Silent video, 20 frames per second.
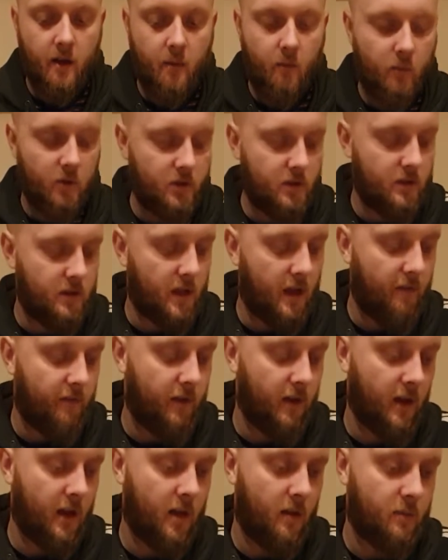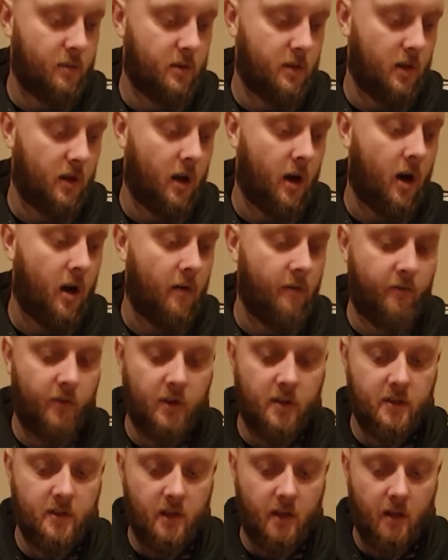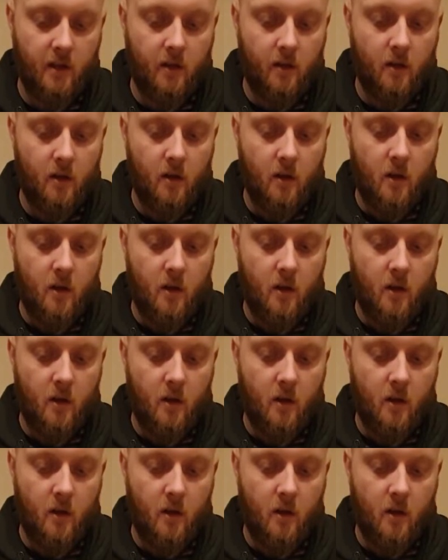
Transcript: which is definitely helps like a confidence thing,